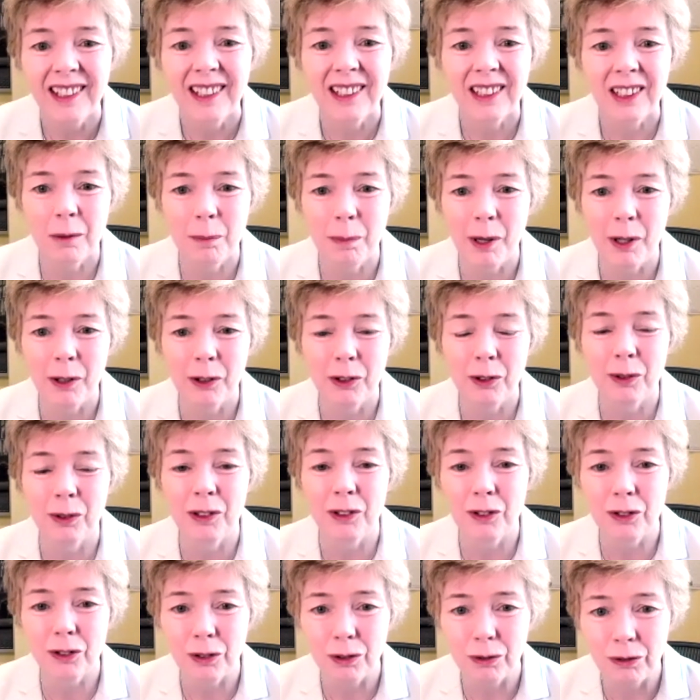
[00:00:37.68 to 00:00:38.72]
compared to a
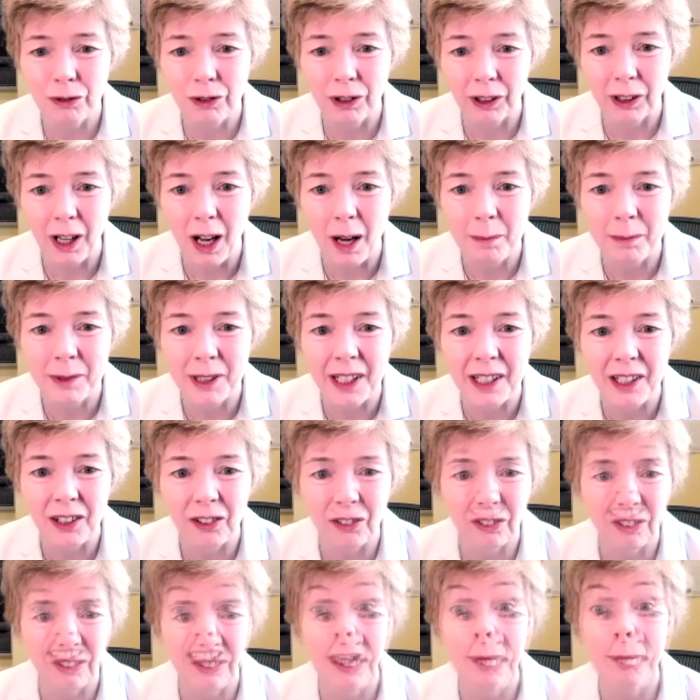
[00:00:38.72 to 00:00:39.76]
two drug
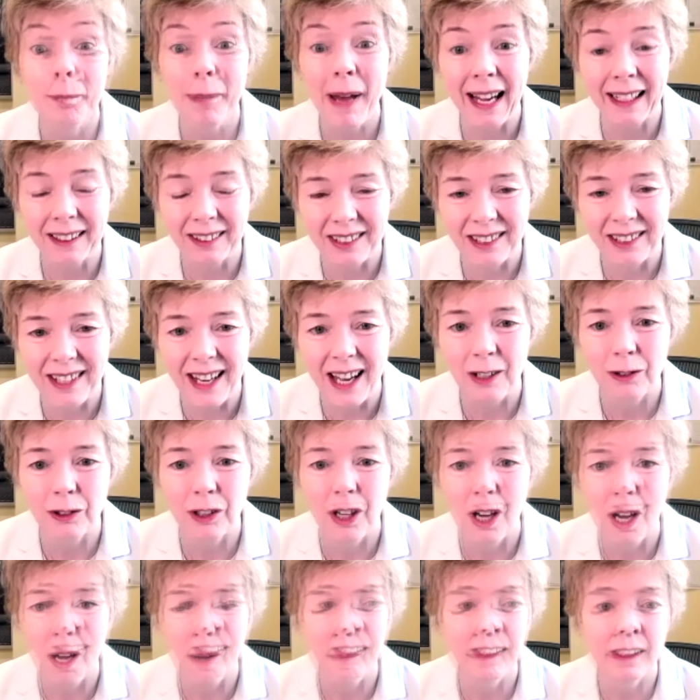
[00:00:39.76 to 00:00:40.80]
combination impacted
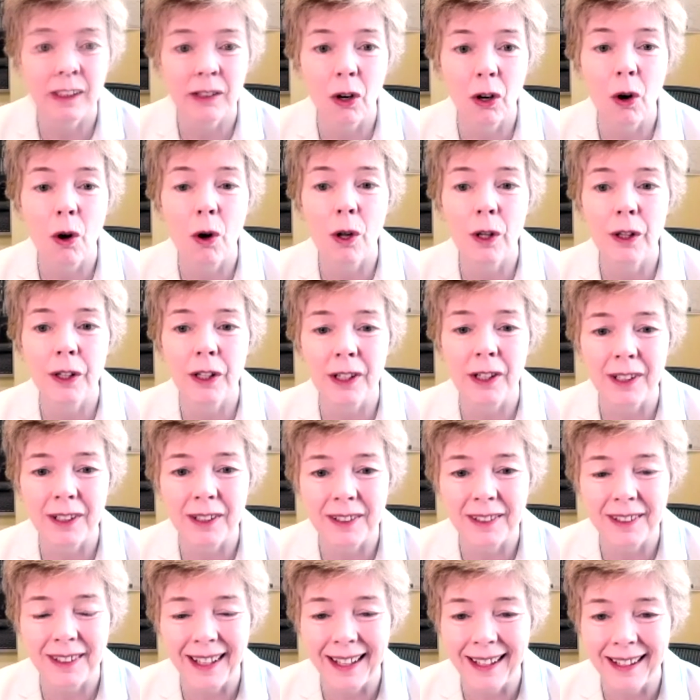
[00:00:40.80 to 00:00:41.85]
outcome in all
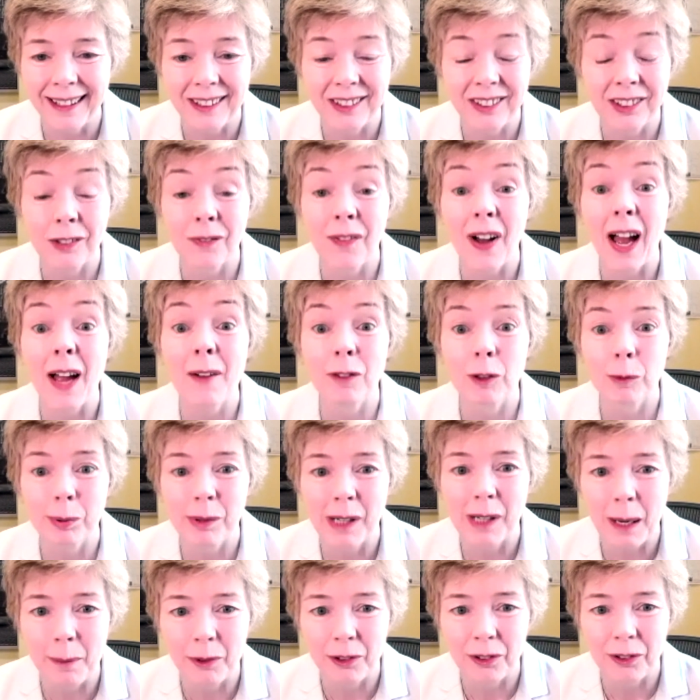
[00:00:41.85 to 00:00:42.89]
the uh, survival
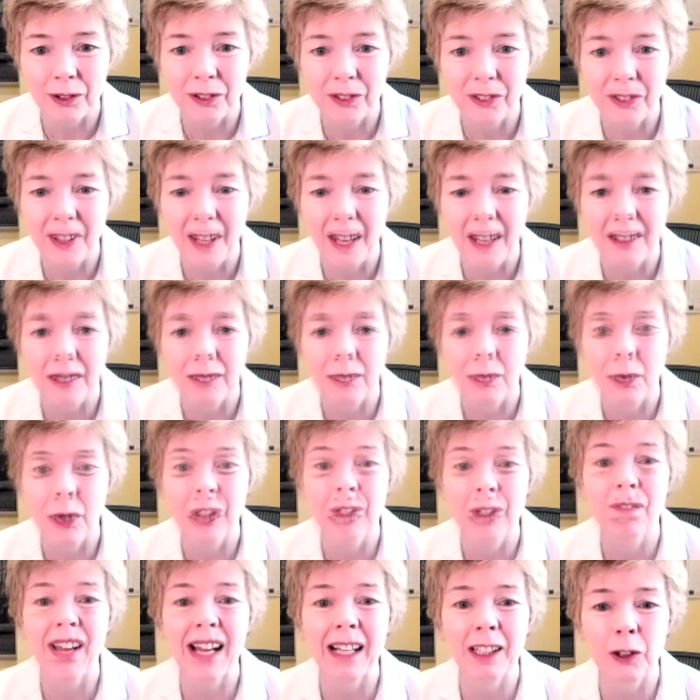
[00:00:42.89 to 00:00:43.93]
parameters that one
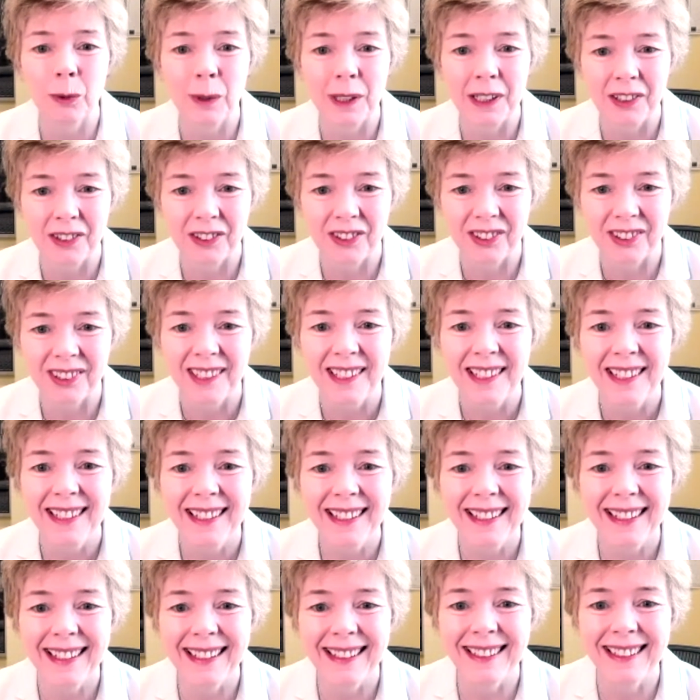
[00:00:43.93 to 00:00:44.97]
evaluates
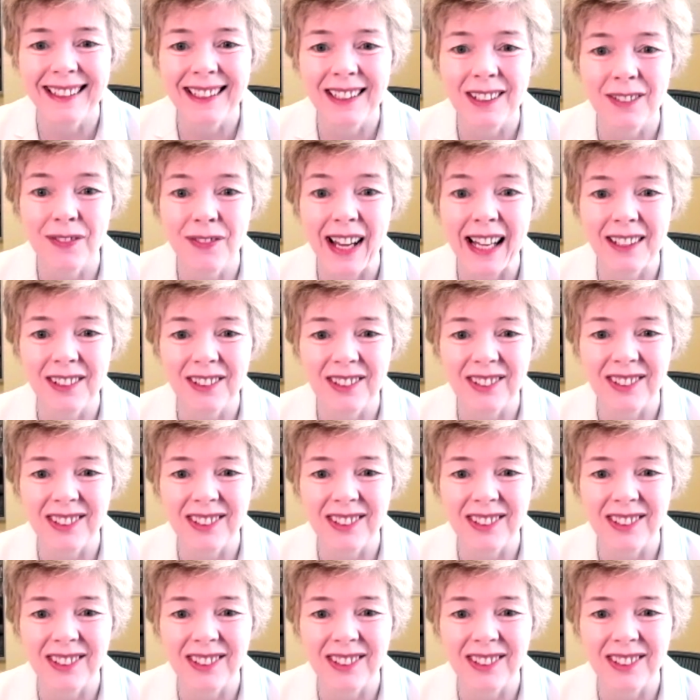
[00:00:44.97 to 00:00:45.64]
in an advanced